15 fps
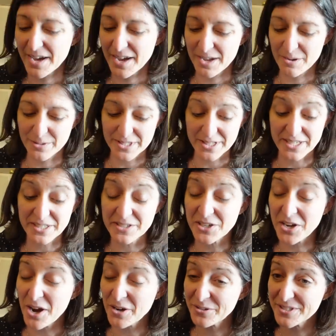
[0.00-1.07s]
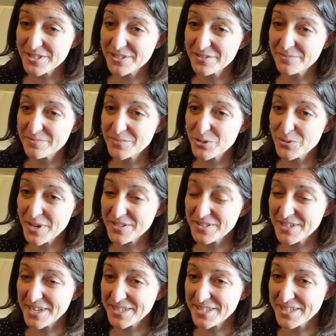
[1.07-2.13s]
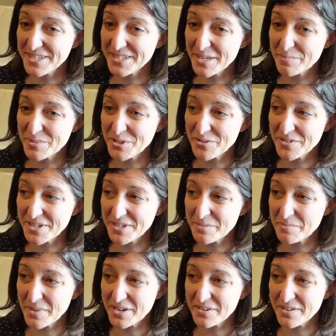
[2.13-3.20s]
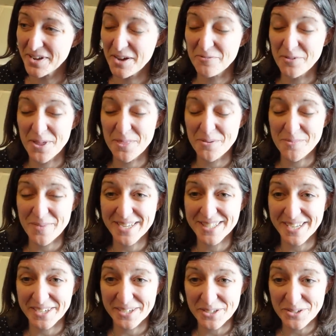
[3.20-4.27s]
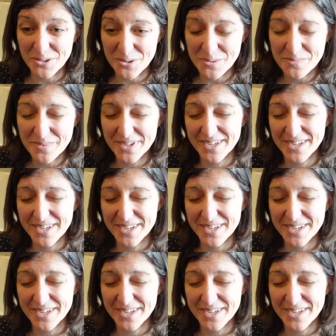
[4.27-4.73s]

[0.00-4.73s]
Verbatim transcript: I was elected to Congress in 2018. I'm serving about halfway through my second term.